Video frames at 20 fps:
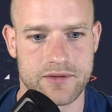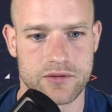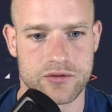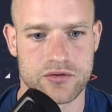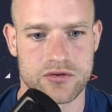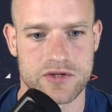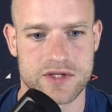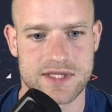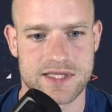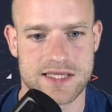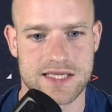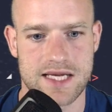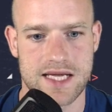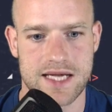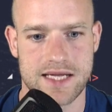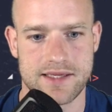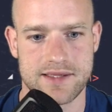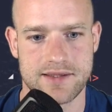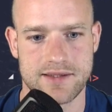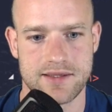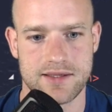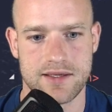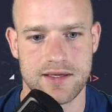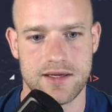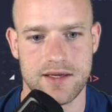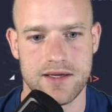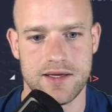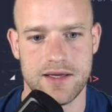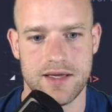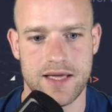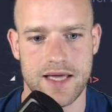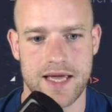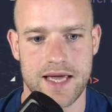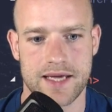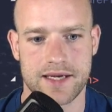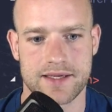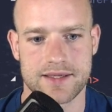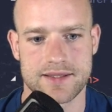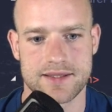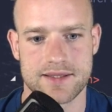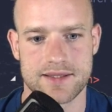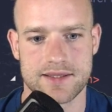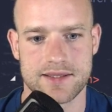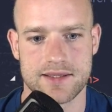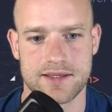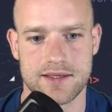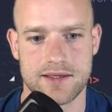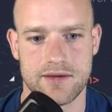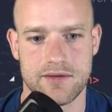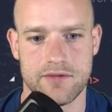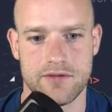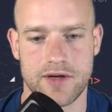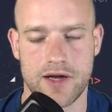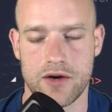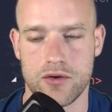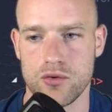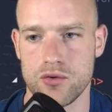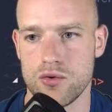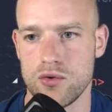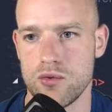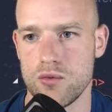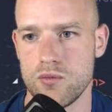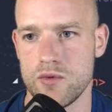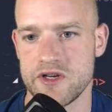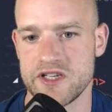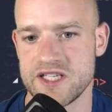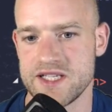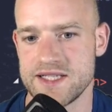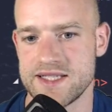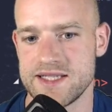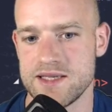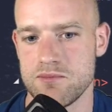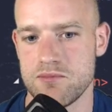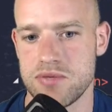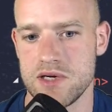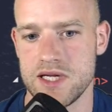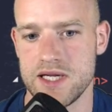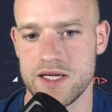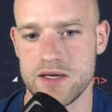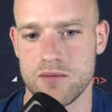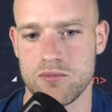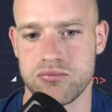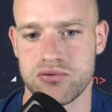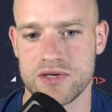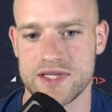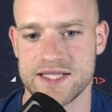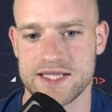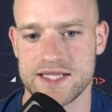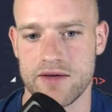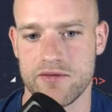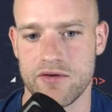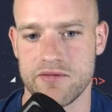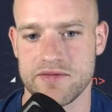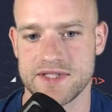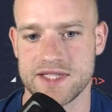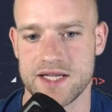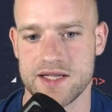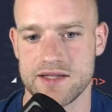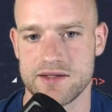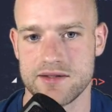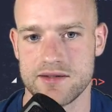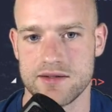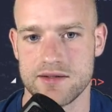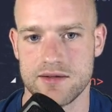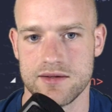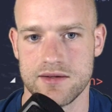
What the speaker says: a translate x value, which is simply a preserve offset